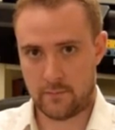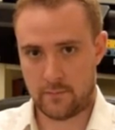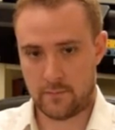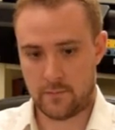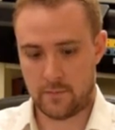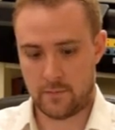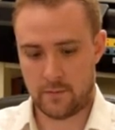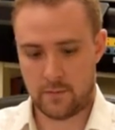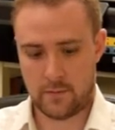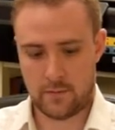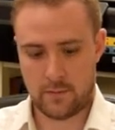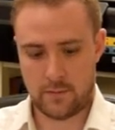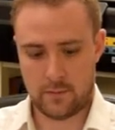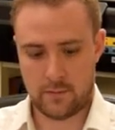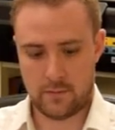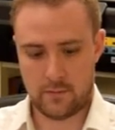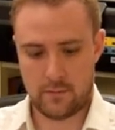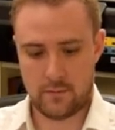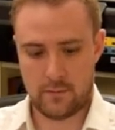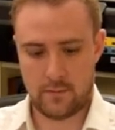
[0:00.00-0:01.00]

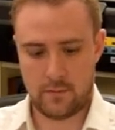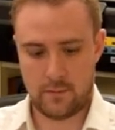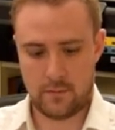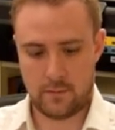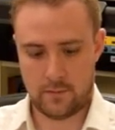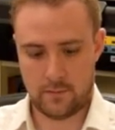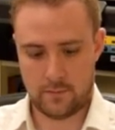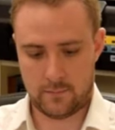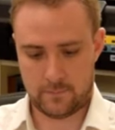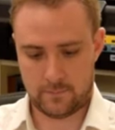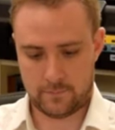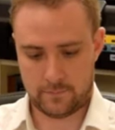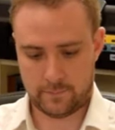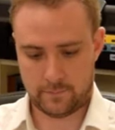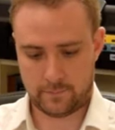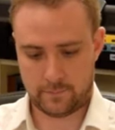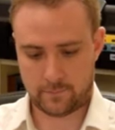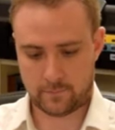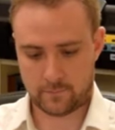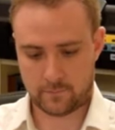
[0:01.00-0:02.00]

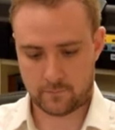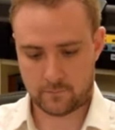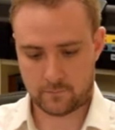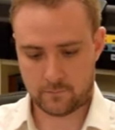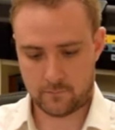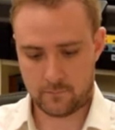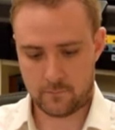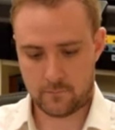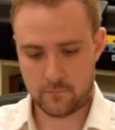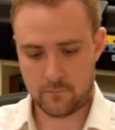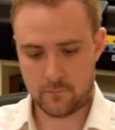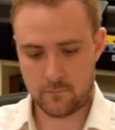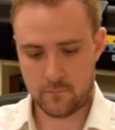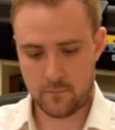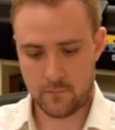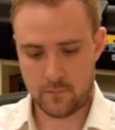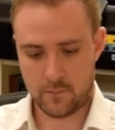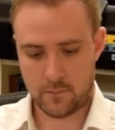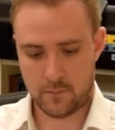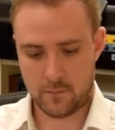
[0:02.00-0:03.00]

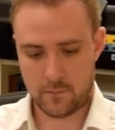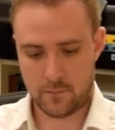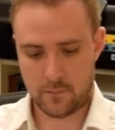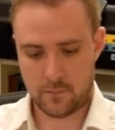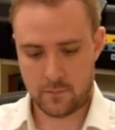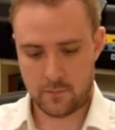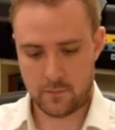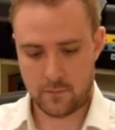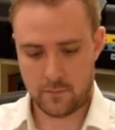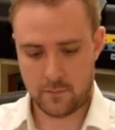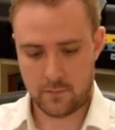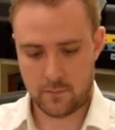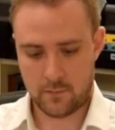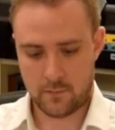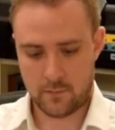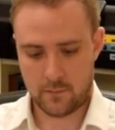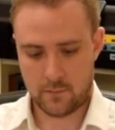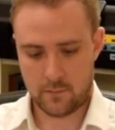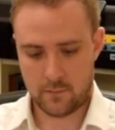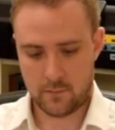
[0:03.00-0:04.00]

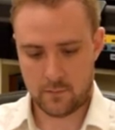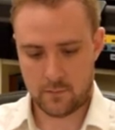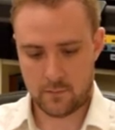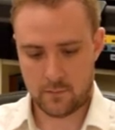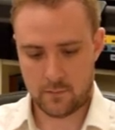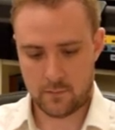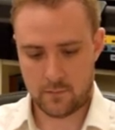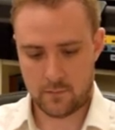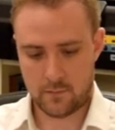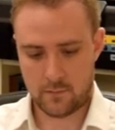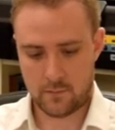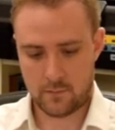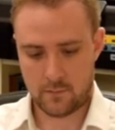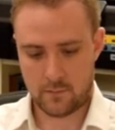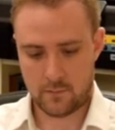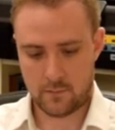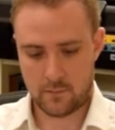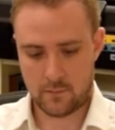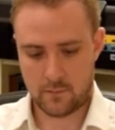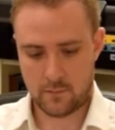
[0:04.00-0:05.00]

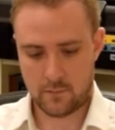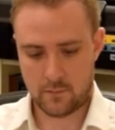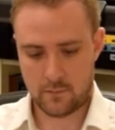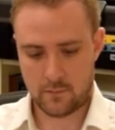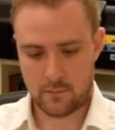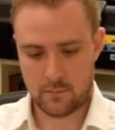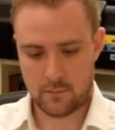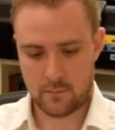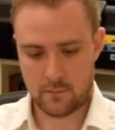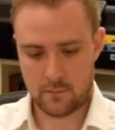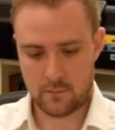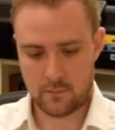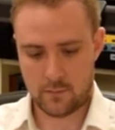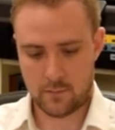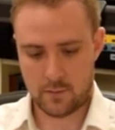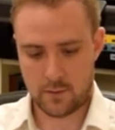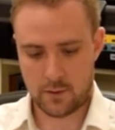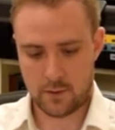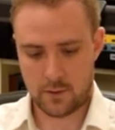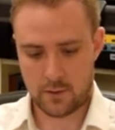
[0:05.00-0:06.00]

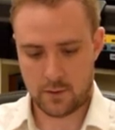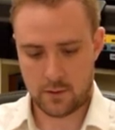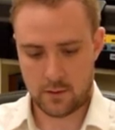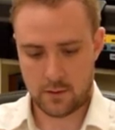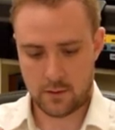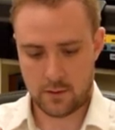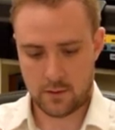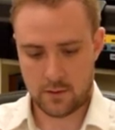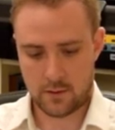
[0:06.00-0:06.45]
(silence)